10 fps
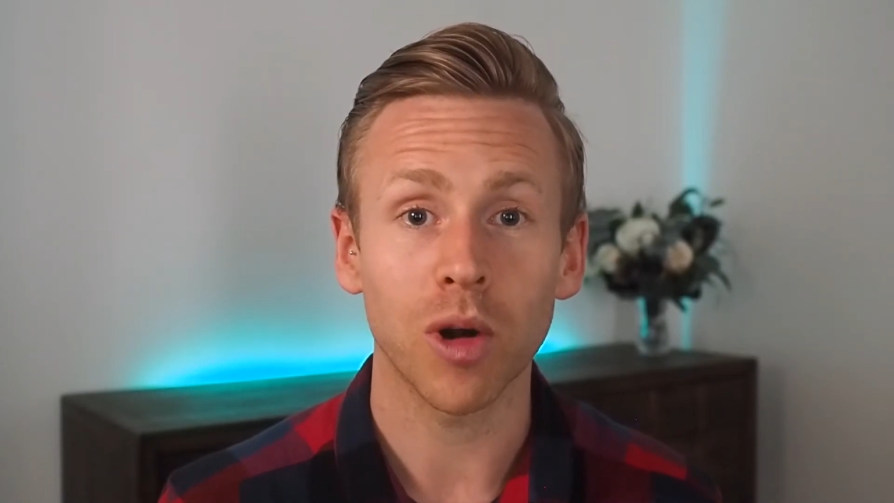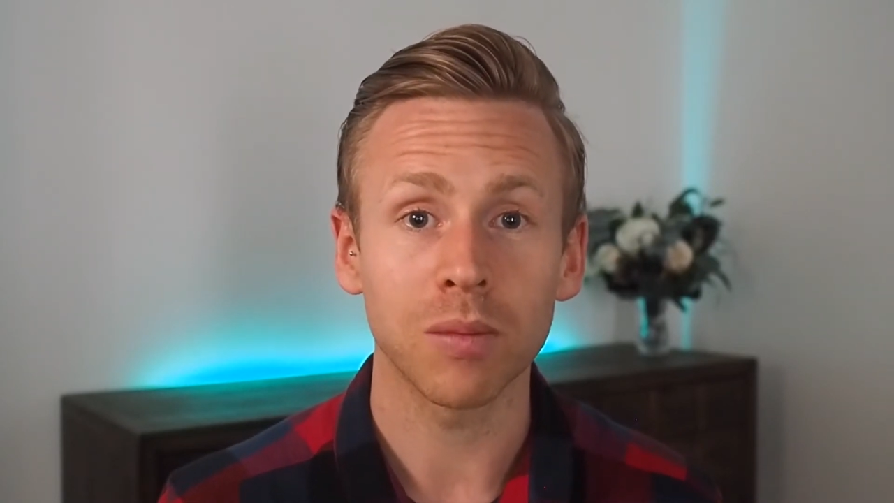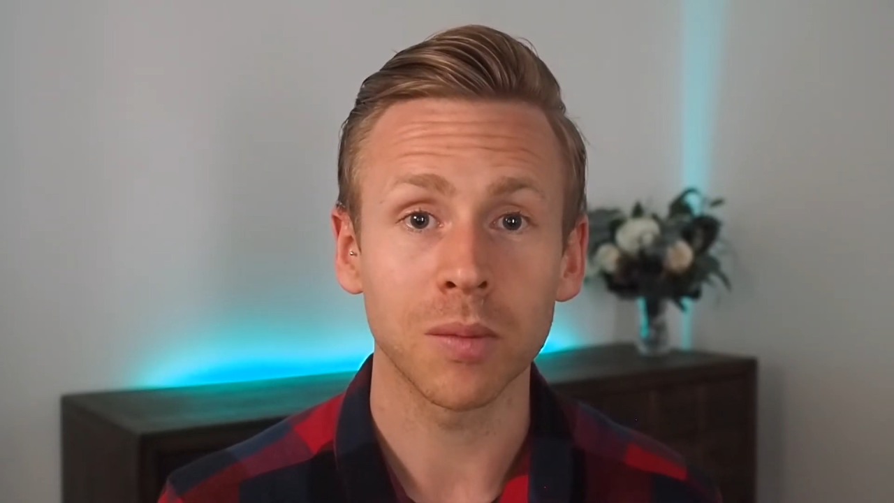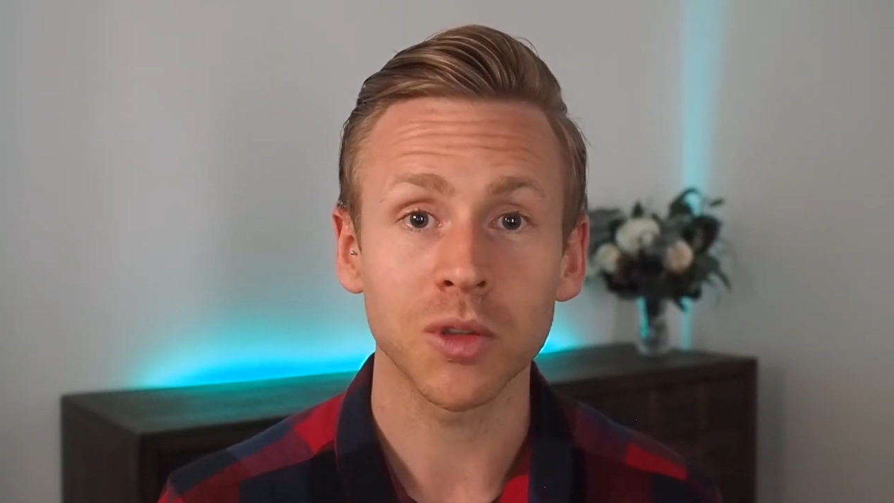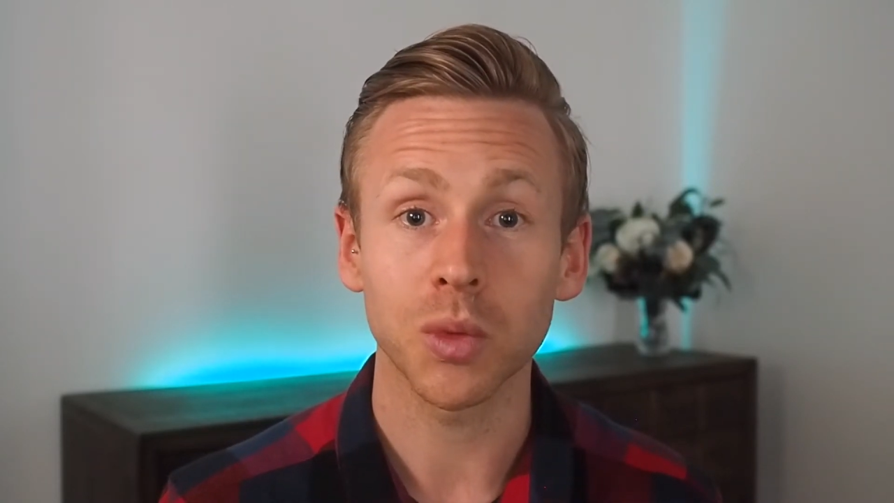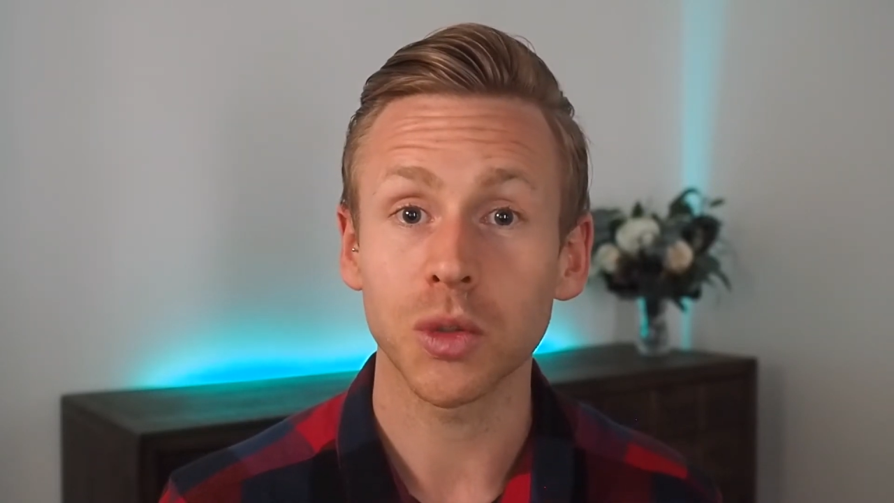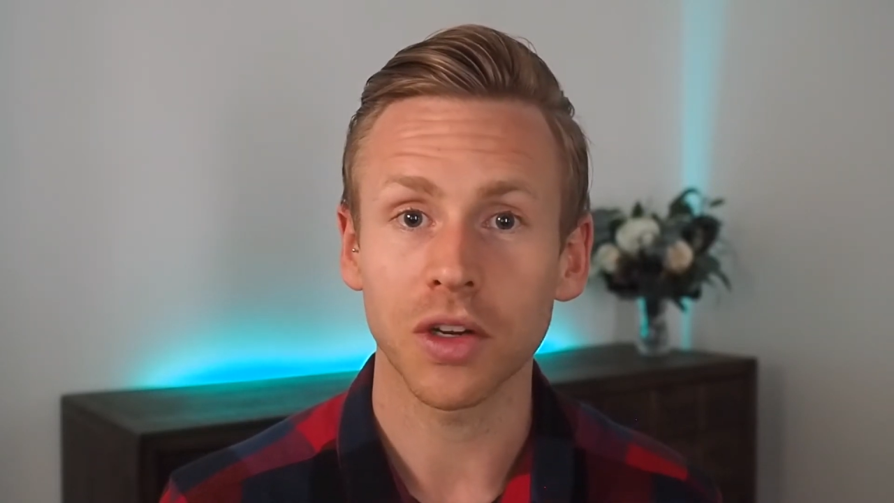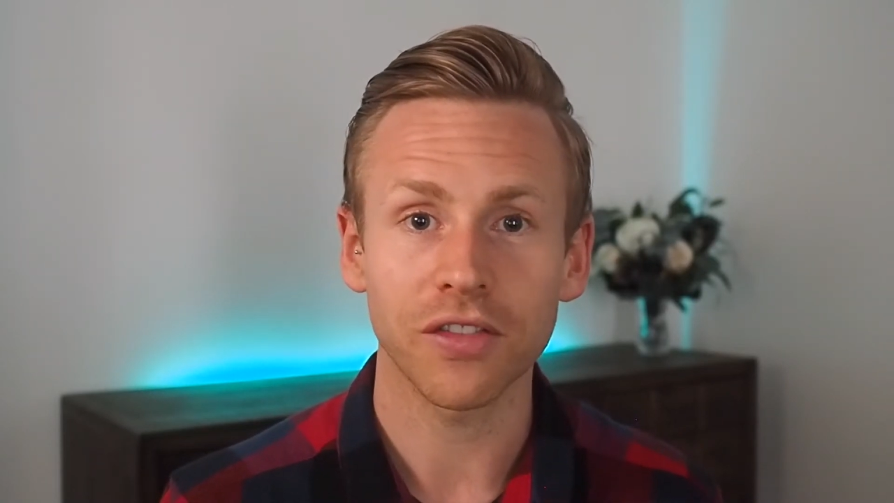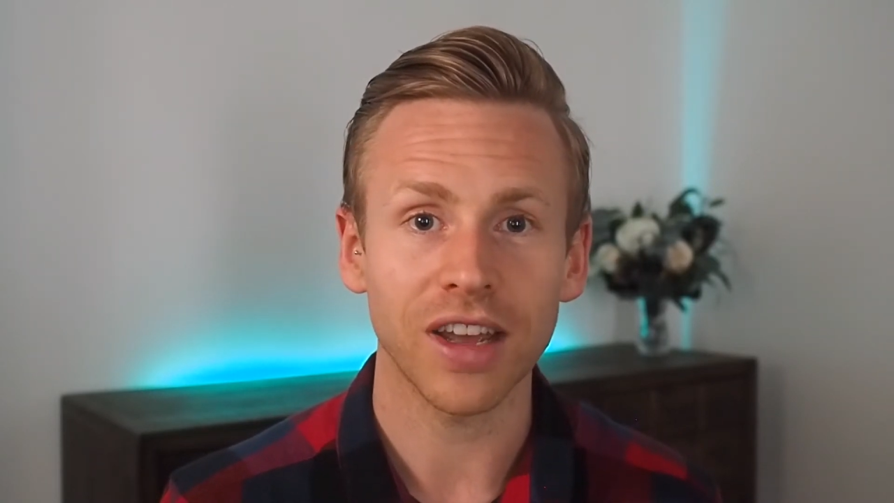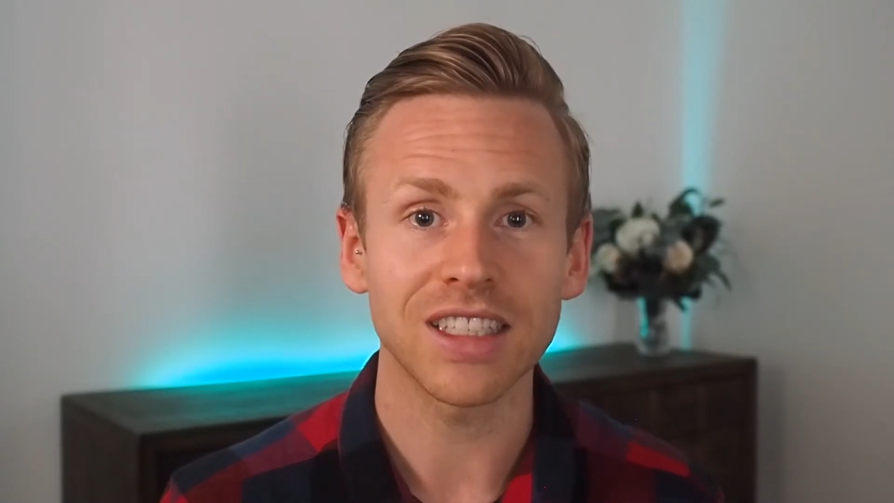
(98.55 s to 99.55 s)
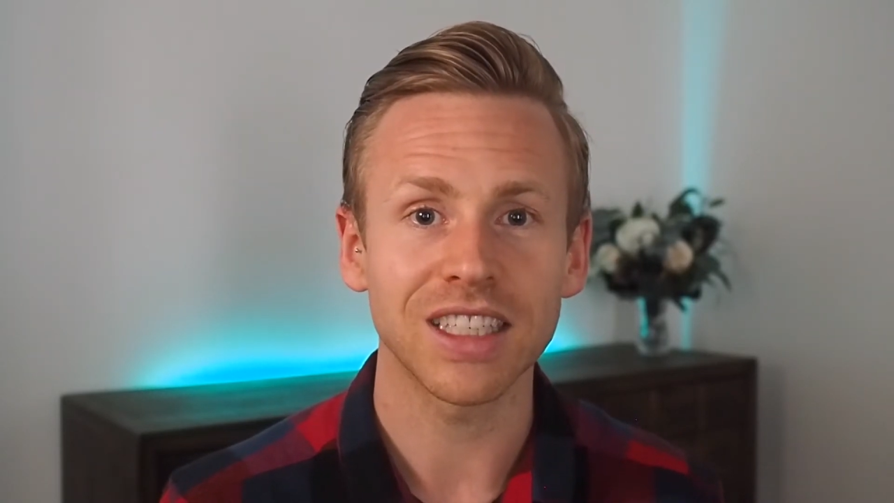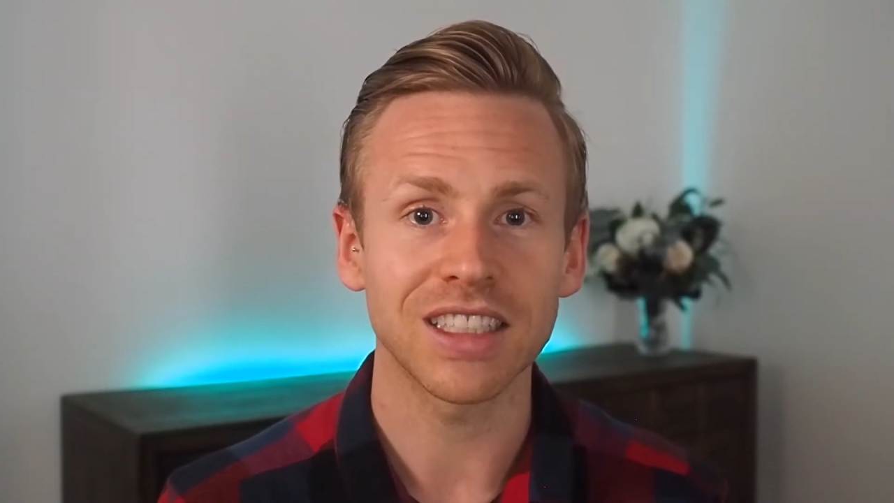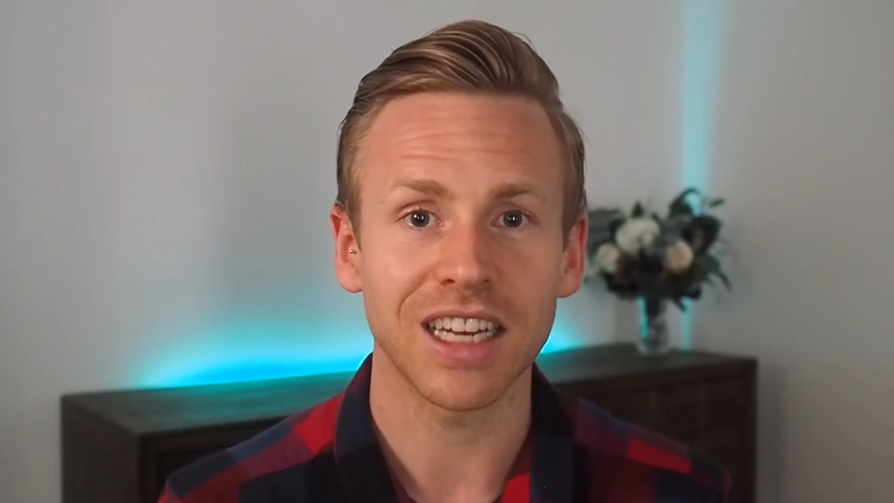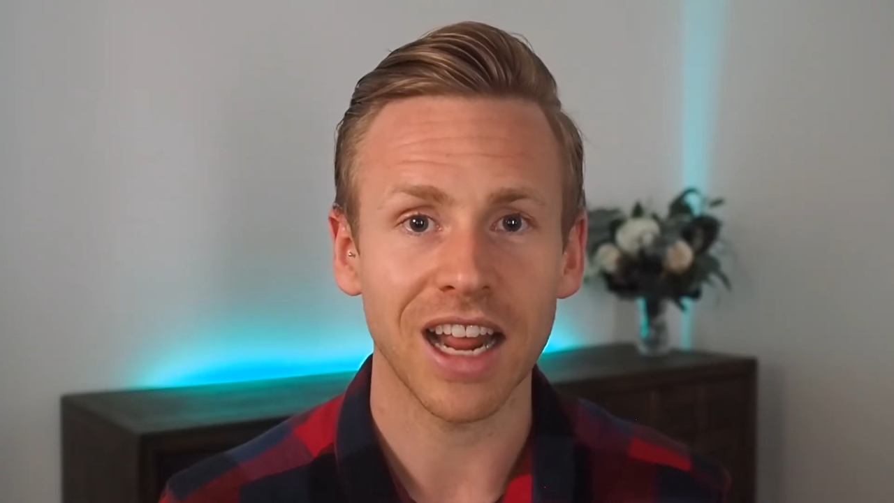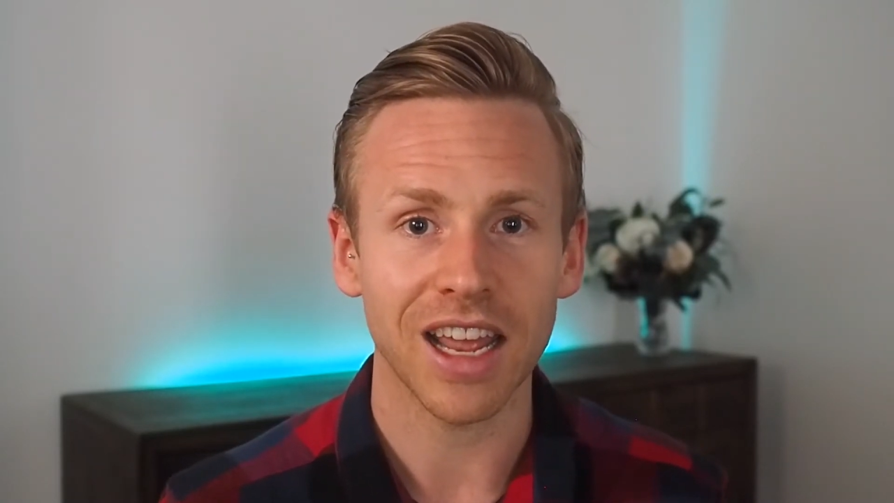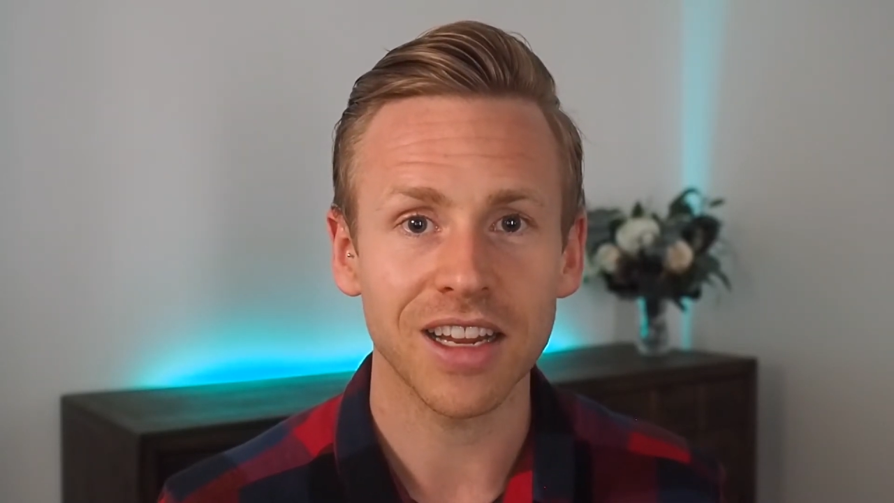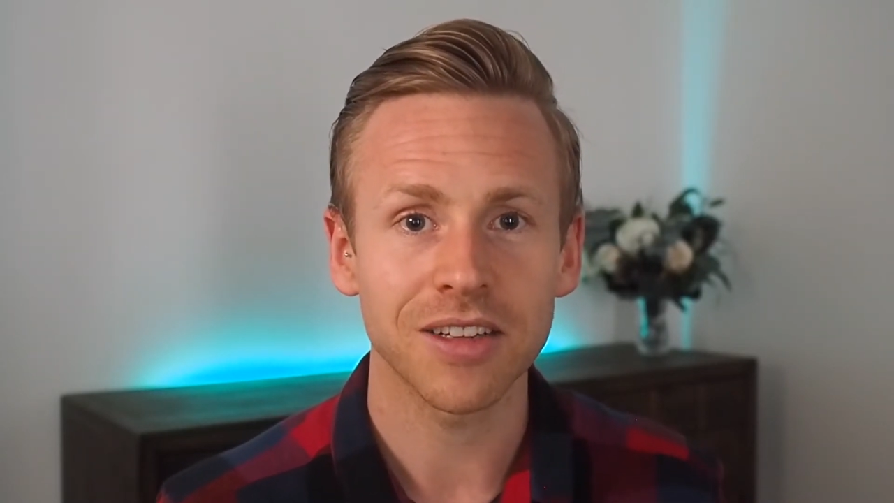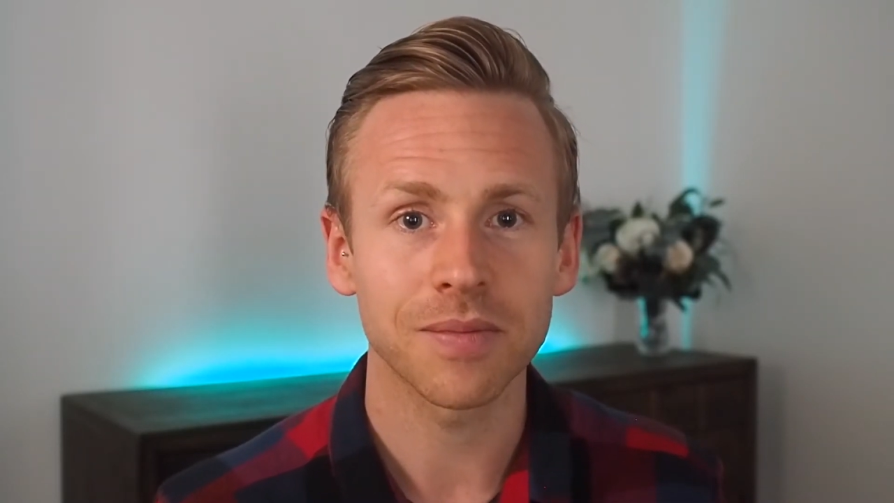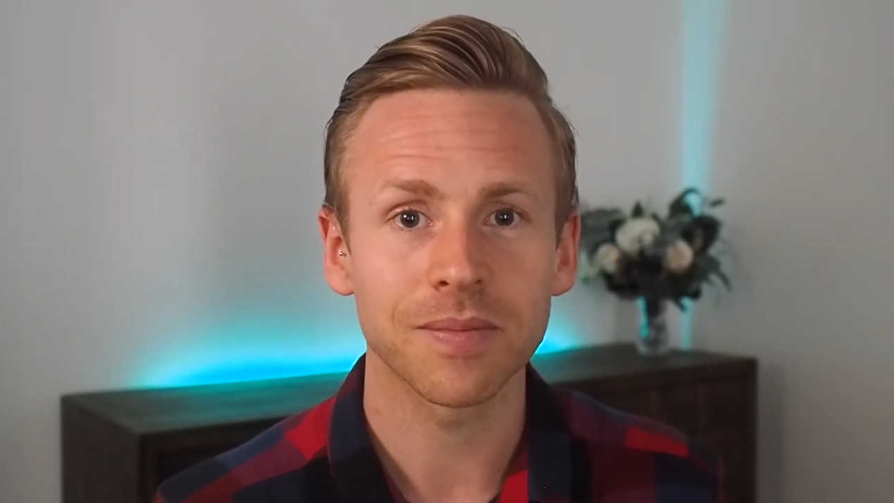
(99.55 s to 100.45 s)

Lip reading: problems which we're facing today.